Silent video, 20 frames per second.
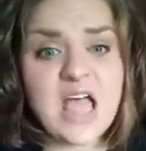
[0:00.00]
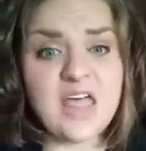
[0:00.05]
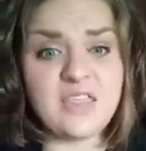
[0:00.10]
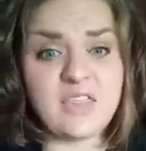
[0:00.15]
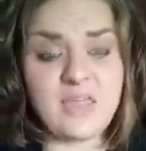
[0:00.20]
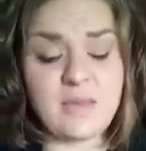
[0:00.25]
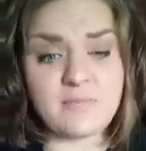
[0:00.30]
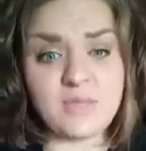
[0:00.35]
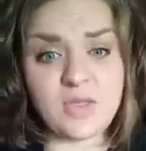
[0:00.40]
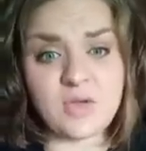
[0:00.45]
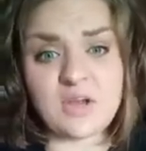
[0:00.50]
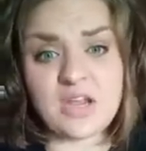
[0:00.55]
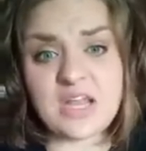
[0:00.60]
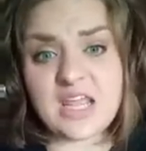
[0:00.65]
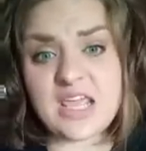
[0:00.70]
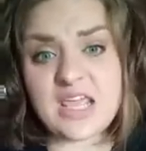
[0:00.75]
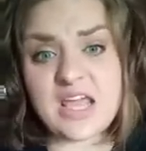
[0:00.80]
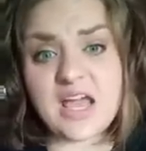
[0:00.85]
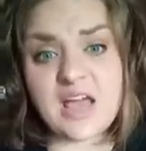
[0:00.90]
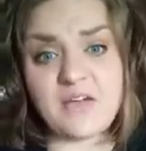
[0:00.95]
the
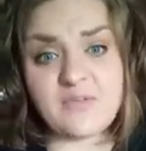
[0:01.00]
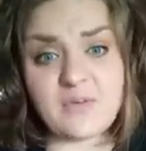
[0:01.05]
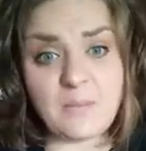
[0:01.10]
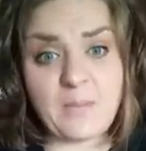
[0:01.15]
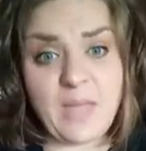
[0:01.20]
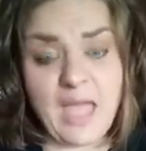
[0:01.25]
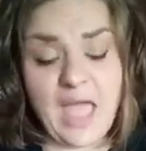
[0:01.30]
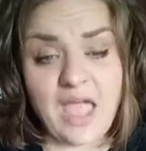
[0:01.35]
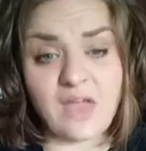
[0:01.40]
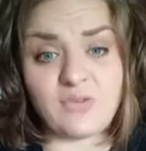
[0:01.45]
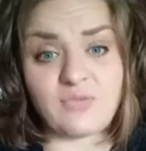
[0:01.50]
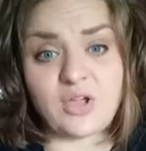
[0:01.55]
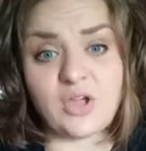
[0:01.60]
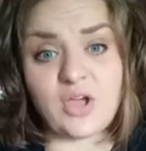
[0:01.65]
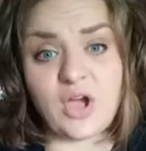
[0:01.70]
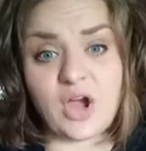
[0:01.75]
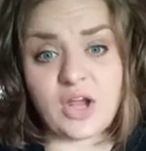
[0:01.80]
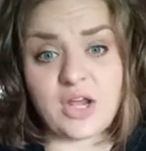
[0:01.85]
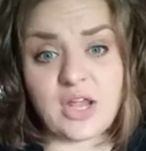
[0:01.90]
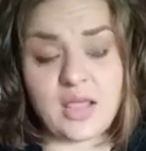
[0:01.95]
immunity of a pet
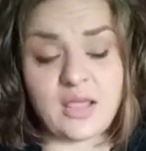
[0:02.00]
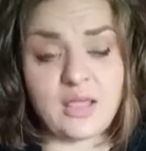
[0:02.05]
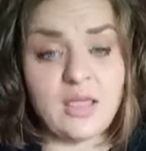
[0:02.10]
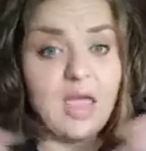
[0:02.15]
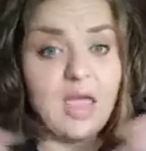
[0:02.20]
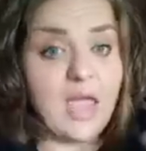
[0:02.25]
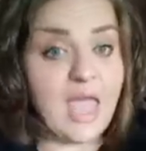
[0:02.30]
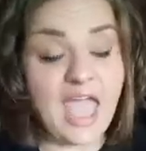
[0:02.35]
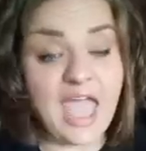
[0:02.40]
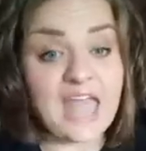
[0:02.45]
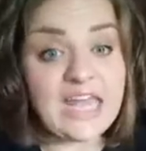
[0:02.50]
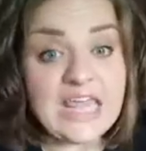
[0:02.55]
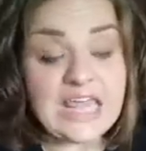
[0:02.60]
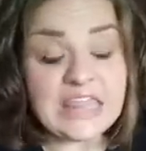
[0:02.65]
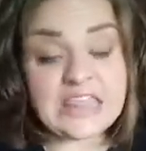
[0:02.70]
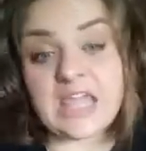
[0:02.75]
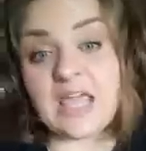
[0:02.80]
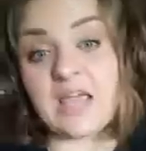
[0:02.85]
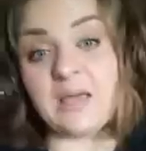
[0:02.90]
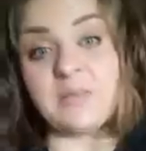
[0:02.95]
regarding
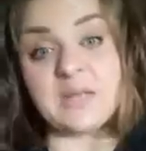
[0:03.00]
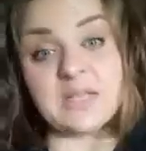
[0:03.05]
anything,